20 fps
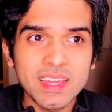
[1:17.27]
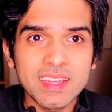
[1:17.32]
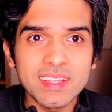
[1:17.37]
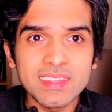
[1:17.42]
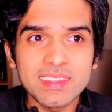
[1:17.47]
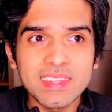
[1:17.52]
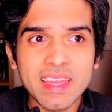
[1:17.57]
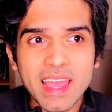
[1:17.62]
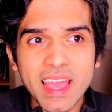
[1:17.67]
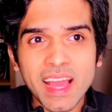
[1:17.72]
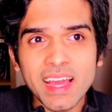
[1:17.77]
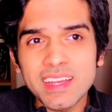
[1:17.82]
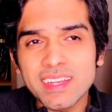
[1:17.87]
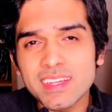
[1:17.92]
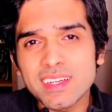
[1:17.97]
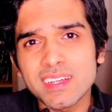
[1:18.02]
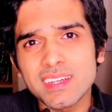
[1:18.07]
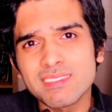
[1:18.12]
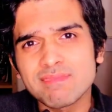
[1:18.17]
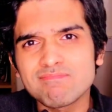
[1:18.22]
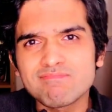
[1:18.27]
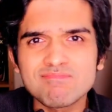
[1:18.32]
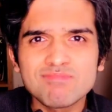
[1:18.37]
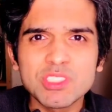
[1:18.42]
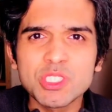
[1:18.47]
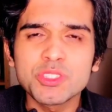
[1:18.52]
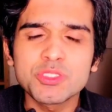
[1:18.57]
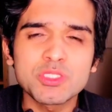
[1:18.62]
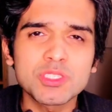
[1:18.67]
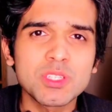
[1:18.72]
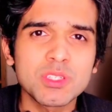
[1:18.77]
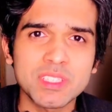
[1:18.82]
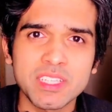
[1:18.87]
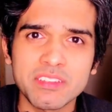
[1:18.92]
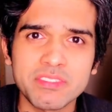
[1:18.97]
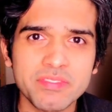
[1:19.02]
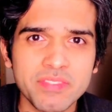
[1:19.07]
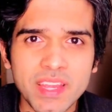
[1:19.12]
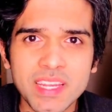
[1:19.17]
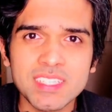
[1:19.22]
they had a neutral looking
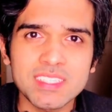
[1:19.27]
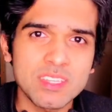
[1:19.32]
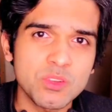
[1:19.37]
face,